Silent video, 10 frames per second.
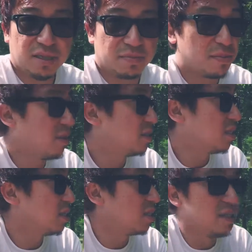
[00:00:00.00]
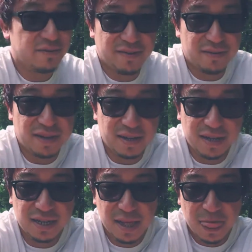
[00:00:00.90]
Surprisingly,
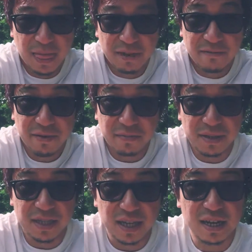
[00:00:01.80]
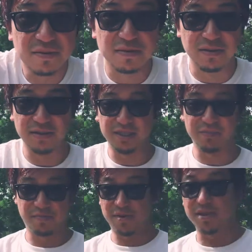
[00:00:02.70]
very busy town.
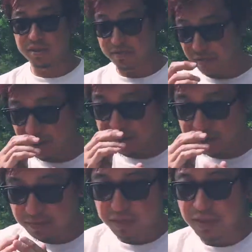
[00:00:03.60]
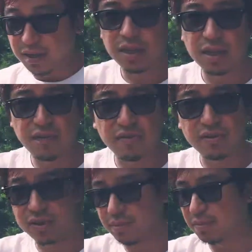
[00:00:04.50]
Surprise. I think they've
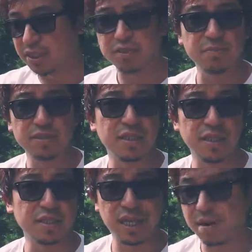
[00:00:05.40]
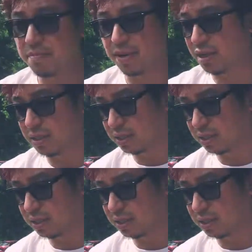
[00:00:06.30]
got some Christmas things happening in the